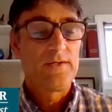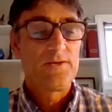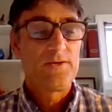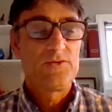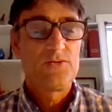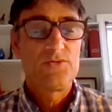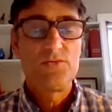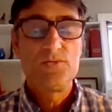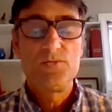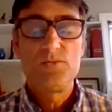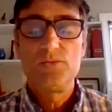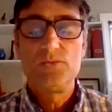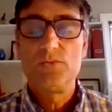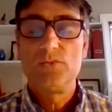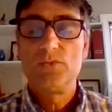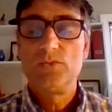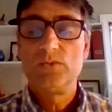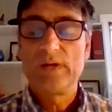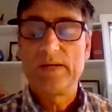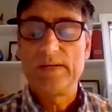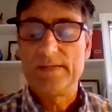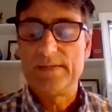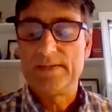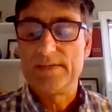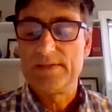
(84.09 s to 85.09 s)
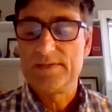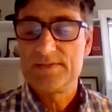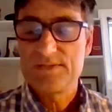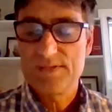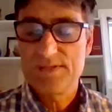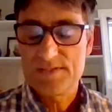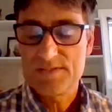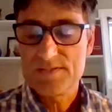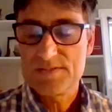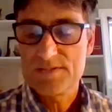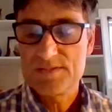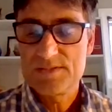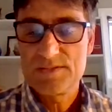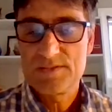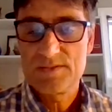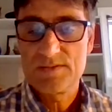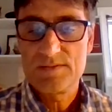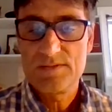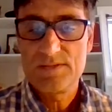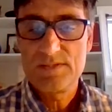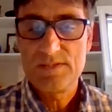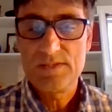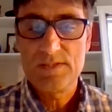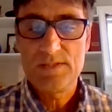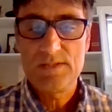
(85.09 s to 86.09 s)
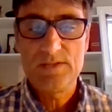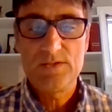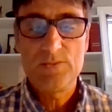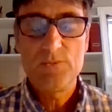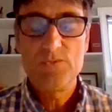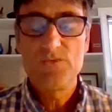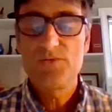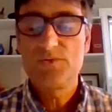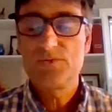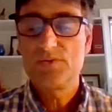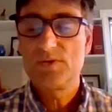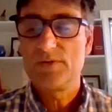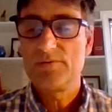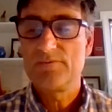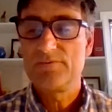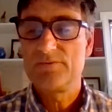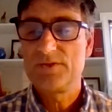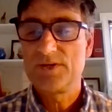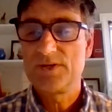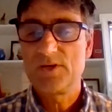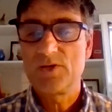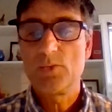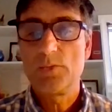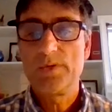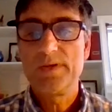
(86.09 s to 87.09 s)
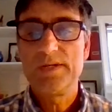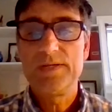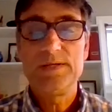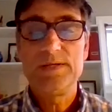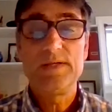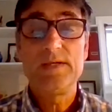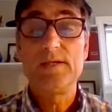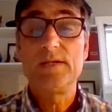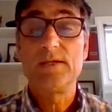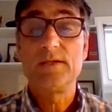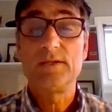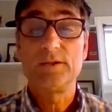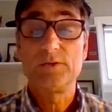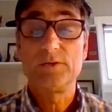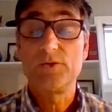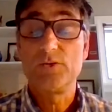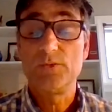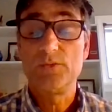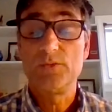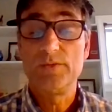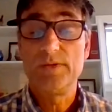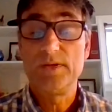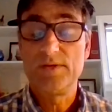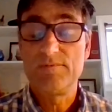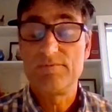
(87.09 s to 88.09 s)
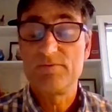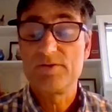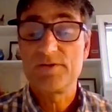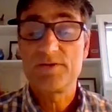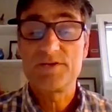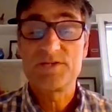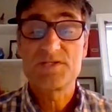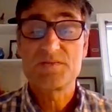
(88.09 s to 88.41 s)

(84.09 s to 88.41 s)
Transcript: to test the use of duckweed in a lagoon in a very